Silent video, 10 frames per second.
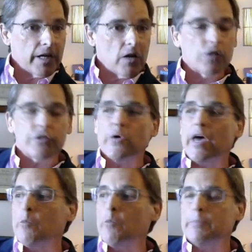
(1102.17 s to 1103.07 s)
I also
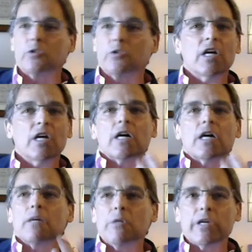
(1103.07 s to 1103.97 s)
help people
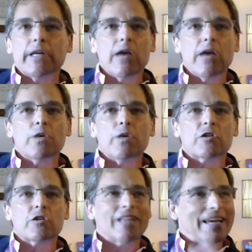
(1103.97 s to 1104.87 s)
communicate with
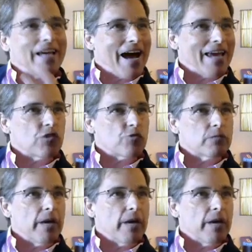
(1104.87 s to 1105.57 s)
their psychiatrist